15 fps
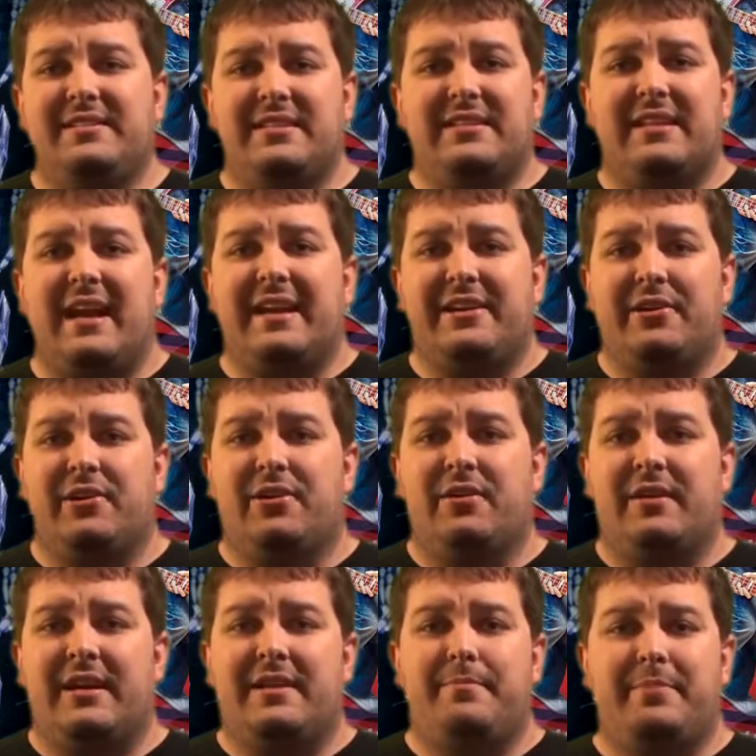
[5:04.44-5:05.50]
did like
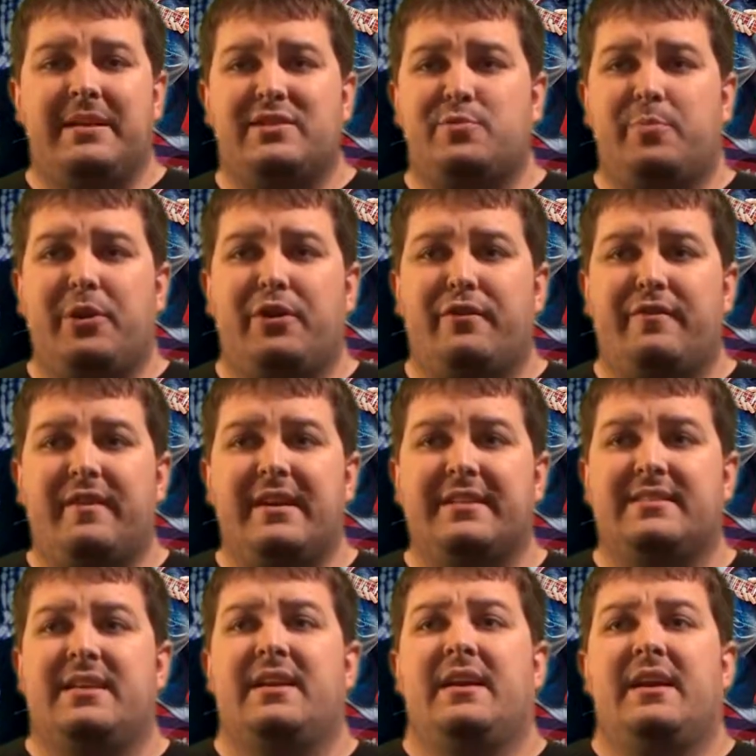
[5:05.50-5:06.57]
her in Pitch
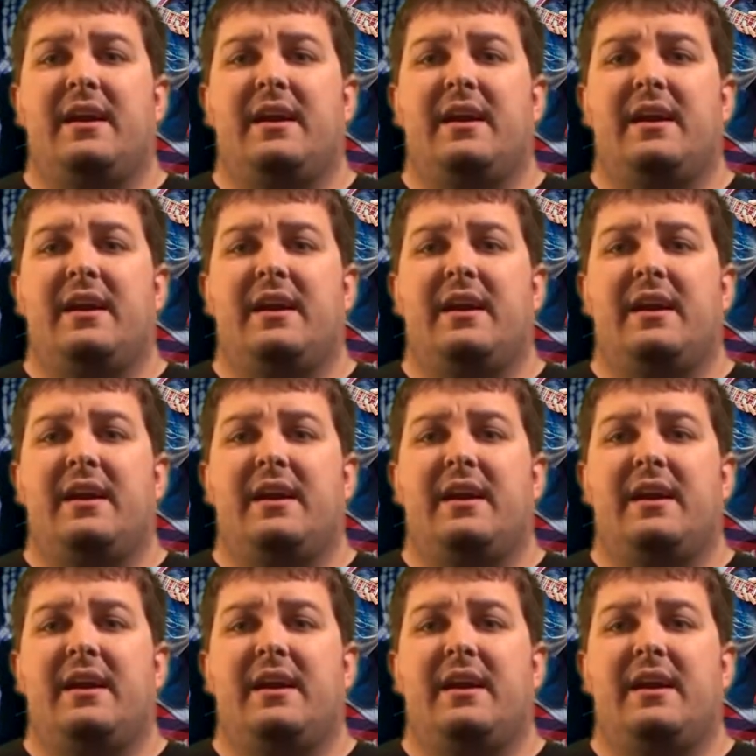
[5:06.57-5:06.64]
Perfect.